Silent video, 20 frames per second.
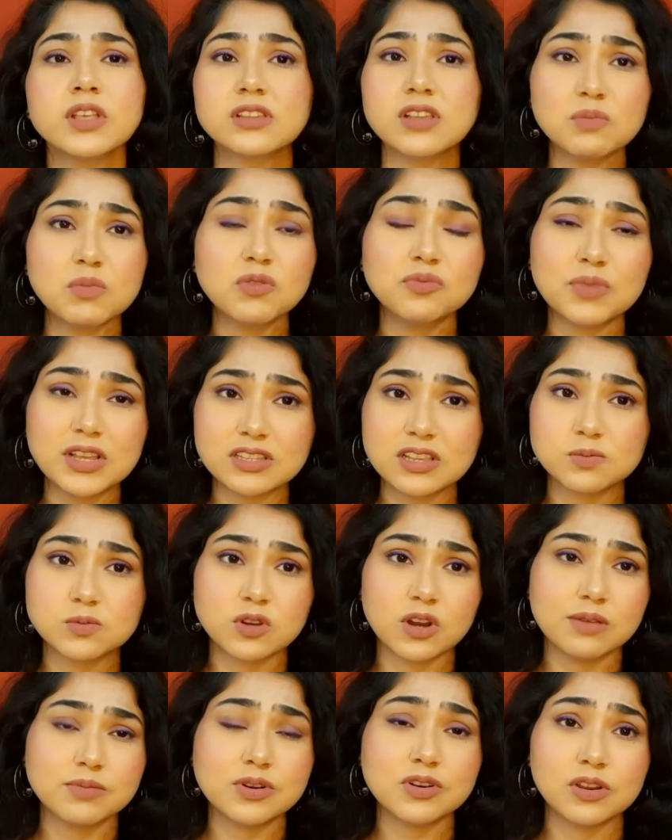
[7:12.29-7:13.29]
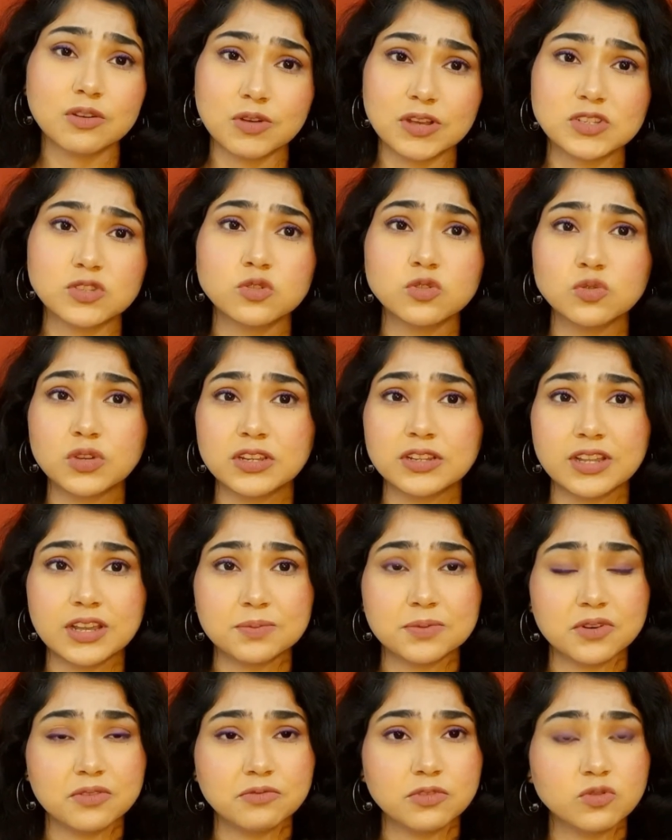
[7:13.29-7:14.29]
Some of my subscriber request to do
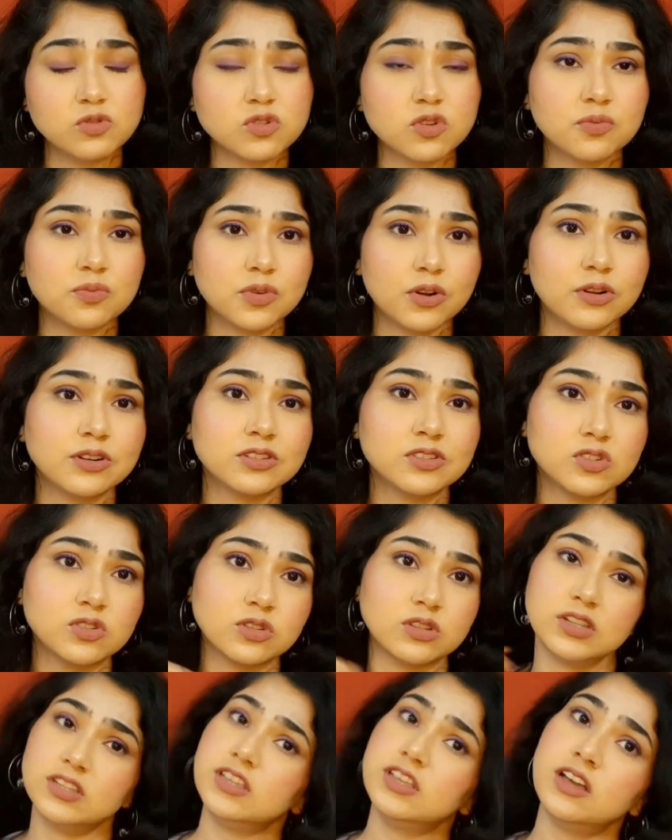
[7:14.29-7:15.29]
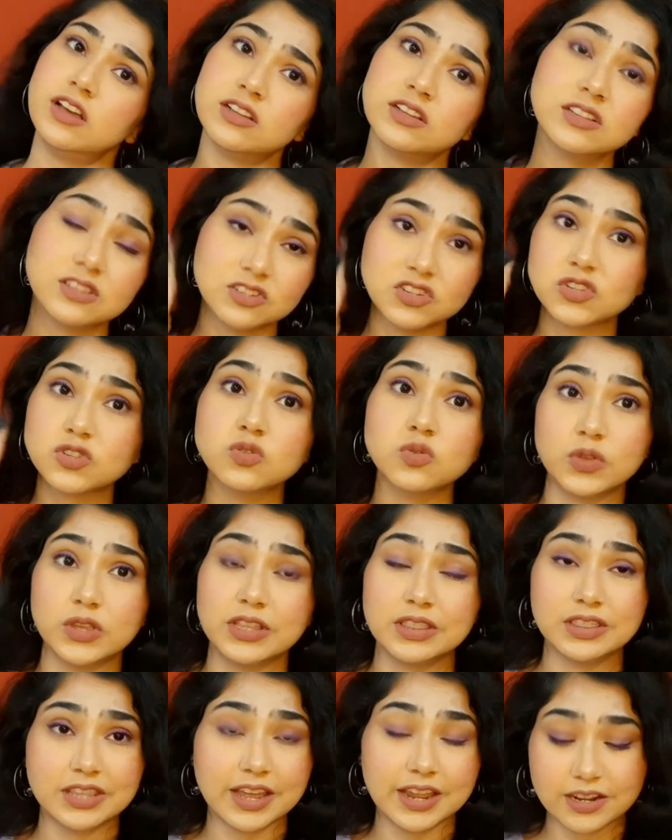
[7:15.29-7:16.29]
in-depth reviews of products, so yeah, just
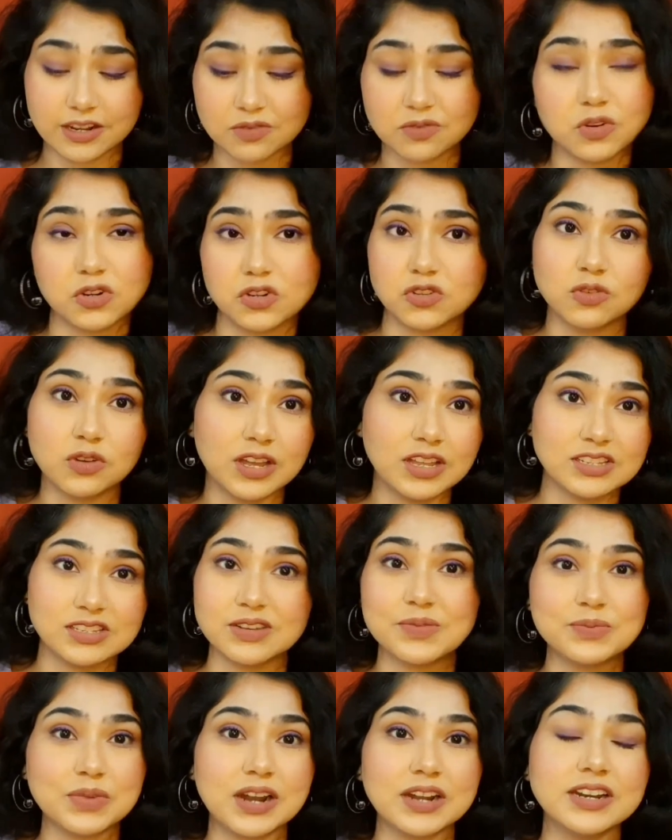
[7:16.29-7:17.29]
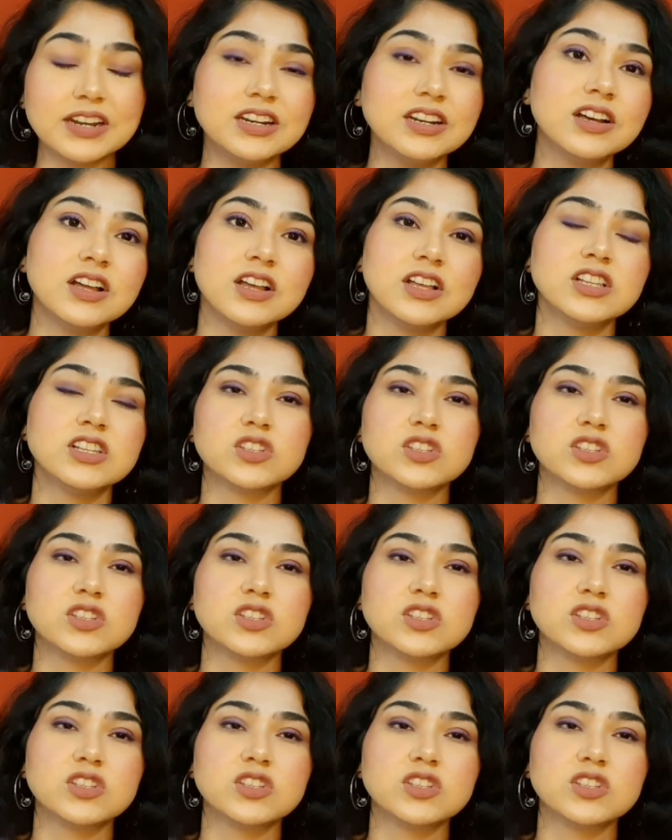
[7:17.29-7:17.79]
doing that what you guys demanded.